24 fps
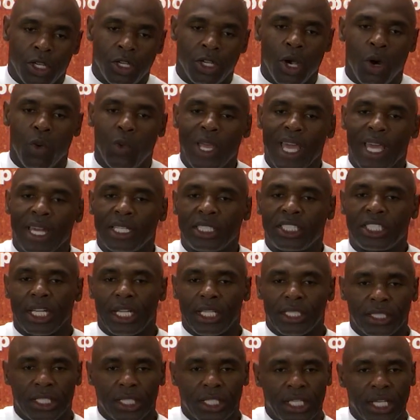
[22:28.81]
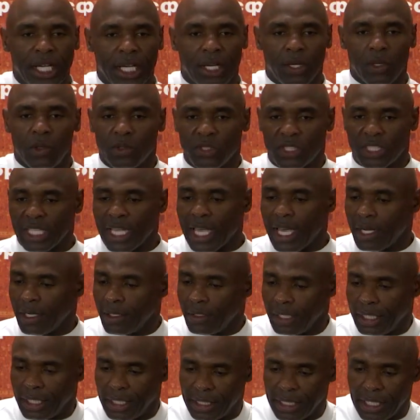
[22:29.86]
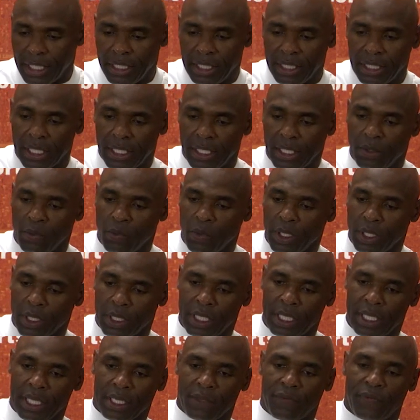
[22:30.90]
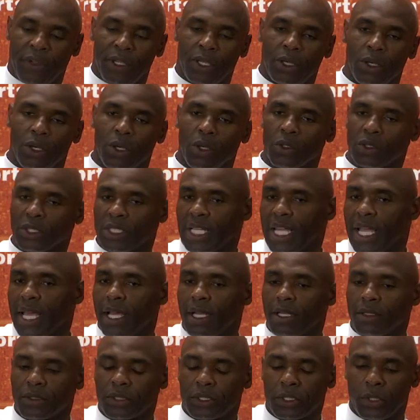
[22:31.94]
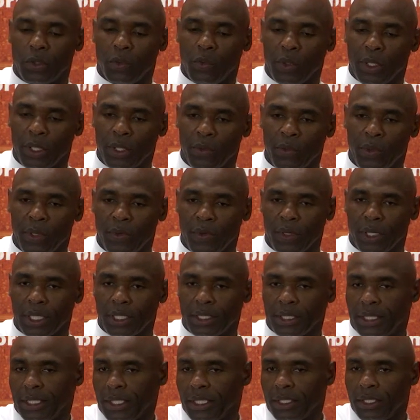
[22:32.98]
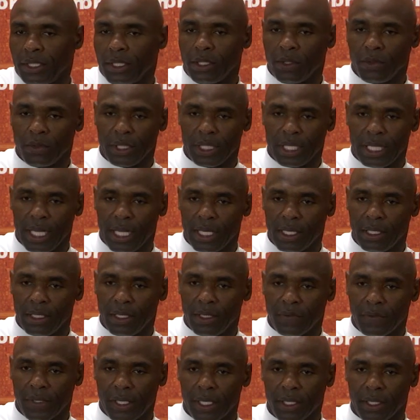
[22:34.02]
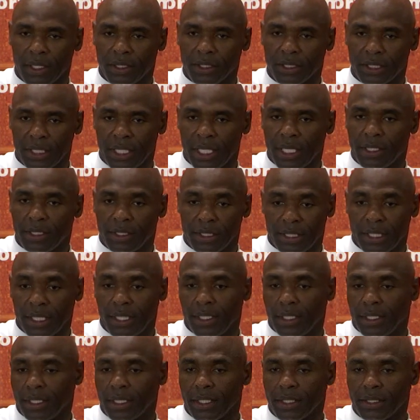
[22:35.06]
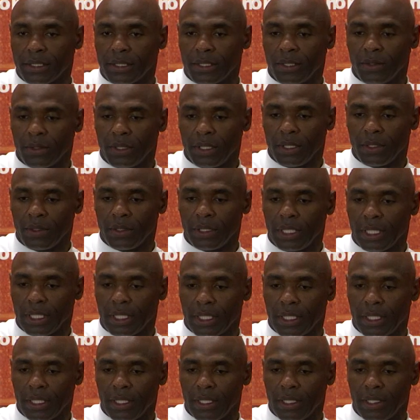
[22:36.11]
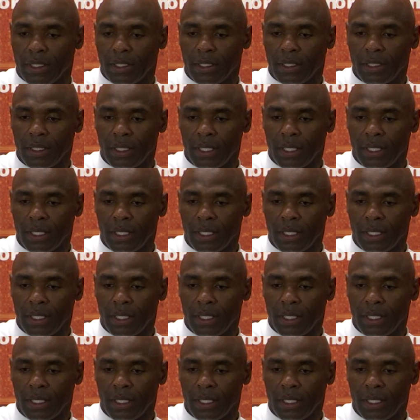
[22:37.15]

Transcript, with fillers: No, we had a chance to kick on Saturday, and and we'll kick field goals now. So we, we will continue. You know, you got enough kickers that are sitting there. So you know, you look at uh,